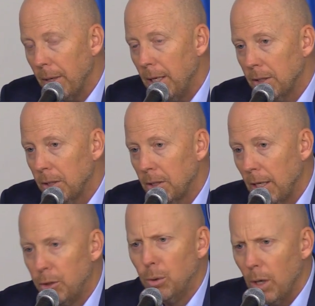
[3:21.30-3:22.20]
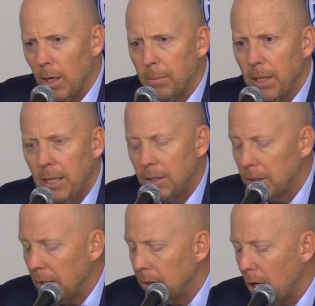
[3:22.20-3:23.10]
I mean, he's just, as you know, I mean, he
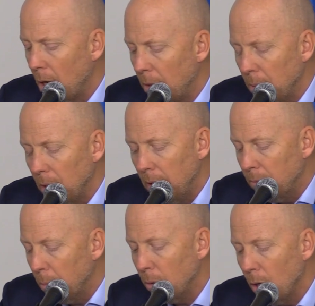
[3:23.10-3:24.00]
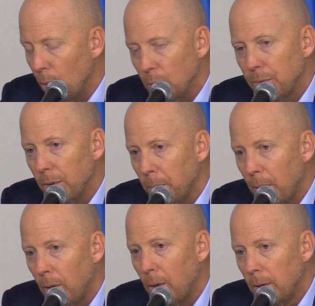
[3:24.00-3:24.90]
just has an unbelievable nose for the
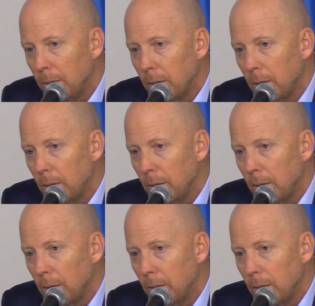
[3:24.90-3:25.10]
ball.